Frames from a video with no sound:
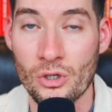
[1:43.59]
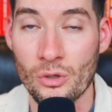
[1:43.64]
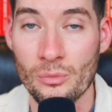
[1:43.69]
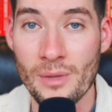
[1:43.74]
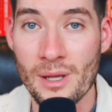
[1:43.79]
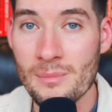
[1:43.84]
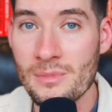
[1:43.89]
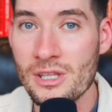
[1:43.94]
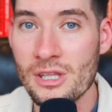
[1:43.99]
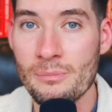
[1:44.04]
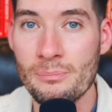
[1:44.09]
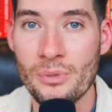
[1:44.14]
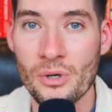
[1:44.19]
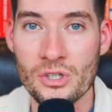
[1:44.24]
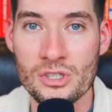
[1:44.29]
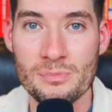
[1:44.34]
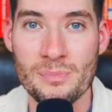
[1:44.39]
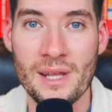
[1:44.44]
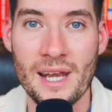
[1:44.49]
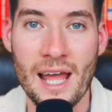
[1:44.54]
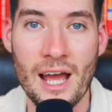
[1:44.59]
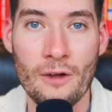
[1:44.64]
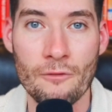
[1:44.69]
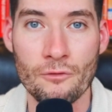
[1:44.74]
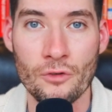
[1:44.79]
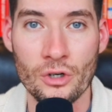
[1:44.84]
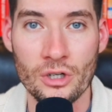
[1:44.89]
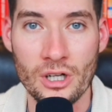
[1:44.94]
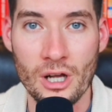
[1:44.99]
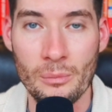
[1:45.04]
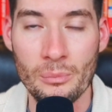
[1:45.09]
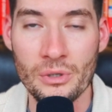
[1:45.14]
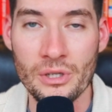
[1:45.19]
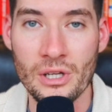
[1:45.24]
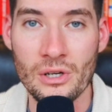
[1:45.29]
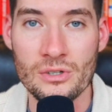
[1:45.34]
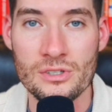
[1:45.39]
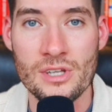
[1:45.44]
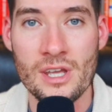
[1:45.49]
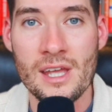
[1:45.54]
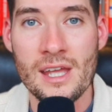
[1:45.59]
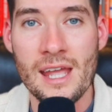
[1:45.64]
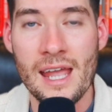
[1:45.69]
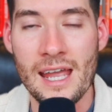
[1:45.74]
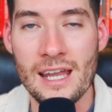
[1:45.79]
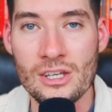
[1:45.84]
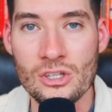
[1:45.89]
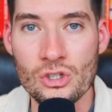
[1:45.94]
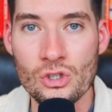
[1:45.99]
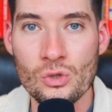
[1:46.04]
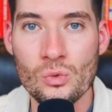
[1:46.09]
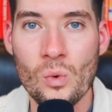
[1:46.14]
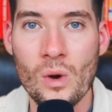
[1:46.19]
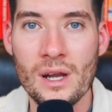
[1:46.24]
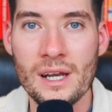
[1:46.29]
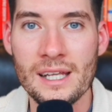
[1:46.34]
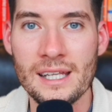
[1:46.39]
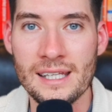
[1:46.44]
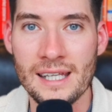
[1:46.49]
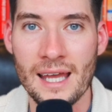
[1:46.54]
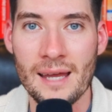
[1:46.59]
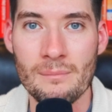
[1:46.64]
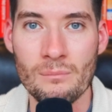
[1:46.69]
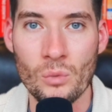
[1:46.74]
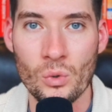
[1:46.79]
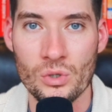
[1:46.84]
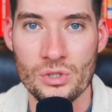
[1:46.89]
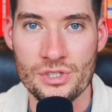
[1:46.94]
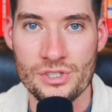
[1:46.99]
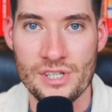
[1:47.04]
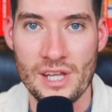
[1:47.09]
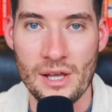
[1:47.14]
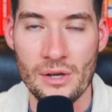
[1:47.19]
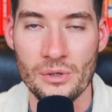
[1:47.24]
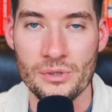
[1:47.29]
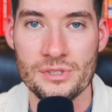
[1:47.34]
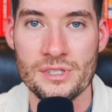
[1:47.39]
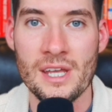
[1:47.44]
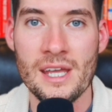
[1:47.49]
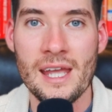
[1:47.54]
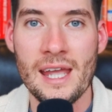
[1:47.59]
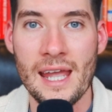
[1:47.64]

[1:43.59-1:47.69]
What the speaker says: or maybe the book's been out for a couple years and you want to get more sales